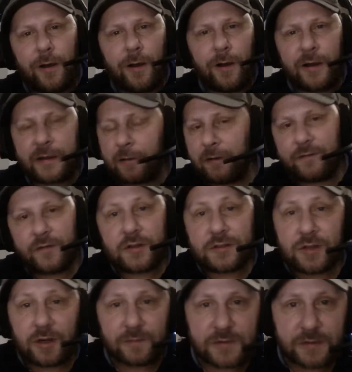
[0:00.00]
I go over the
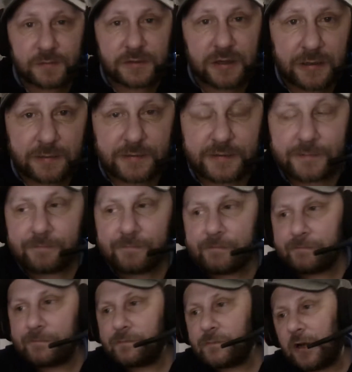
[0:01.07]
top sometimes.
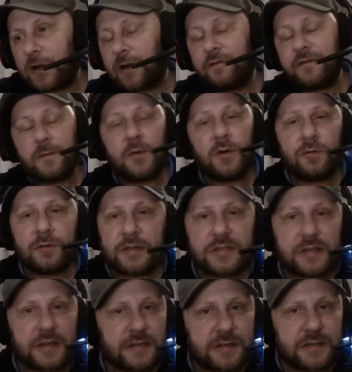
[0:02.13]
I go from 0 to
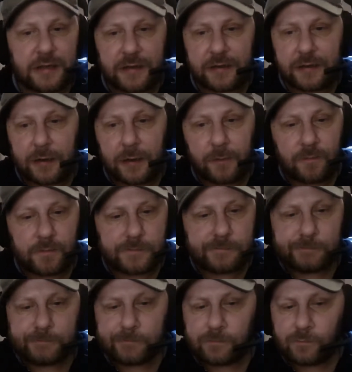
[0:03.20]
60 in
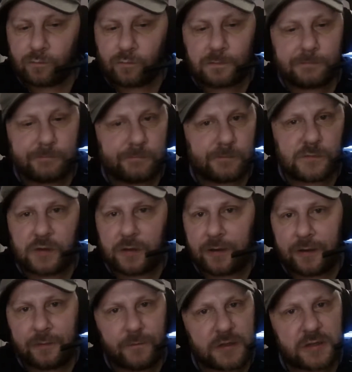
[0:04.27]

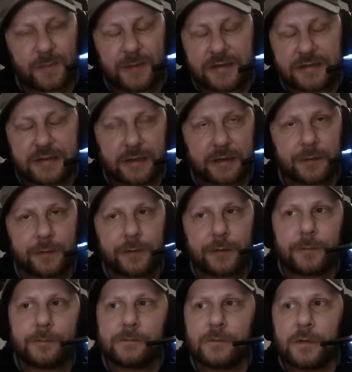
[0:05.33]
like a split second.
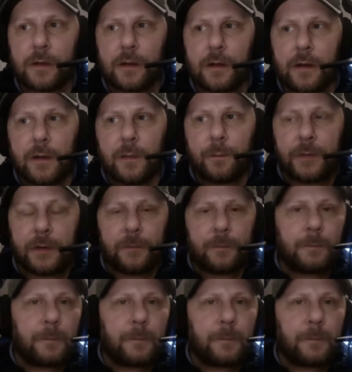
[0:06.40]
But